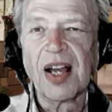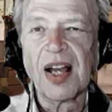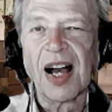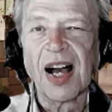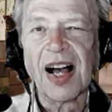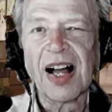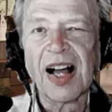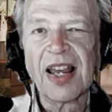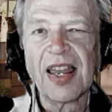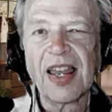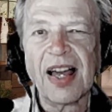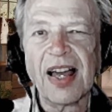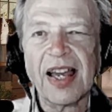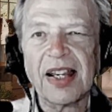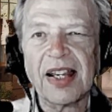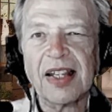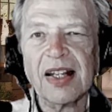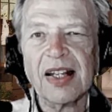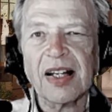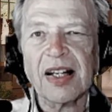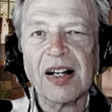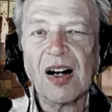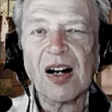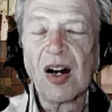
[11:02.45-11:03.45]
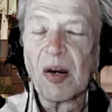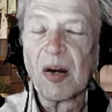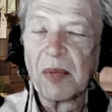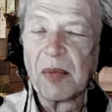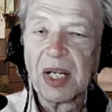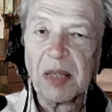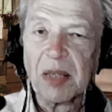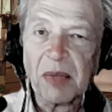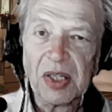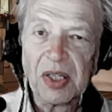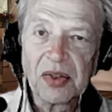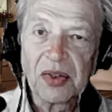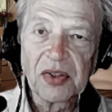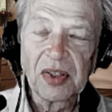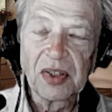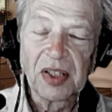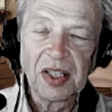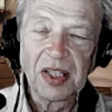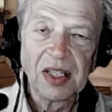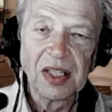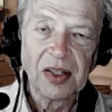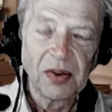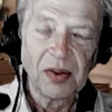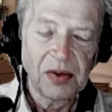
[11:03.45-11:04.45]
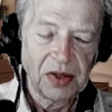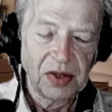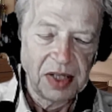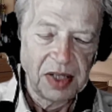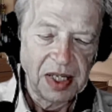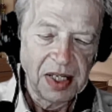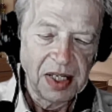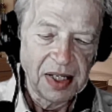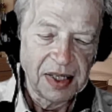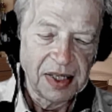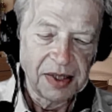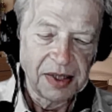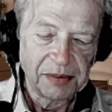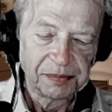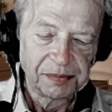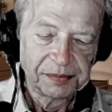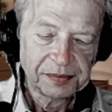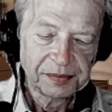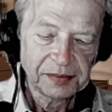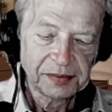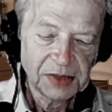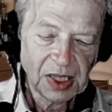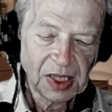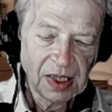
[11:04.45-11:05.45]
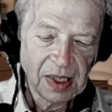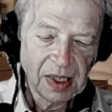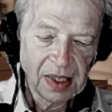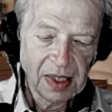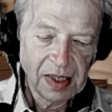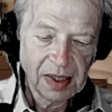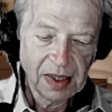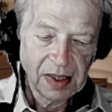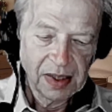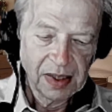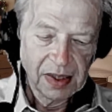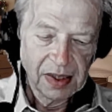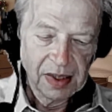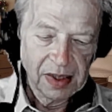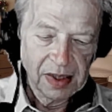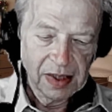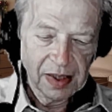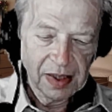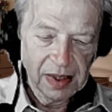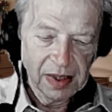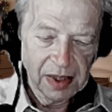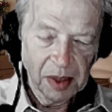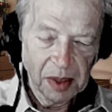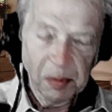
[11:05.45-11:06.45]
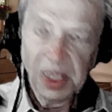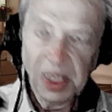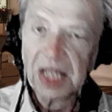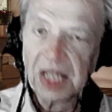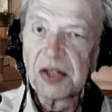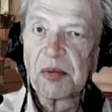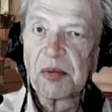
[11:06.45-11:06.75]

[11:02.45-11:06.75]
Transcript: I like harmony music, the Beach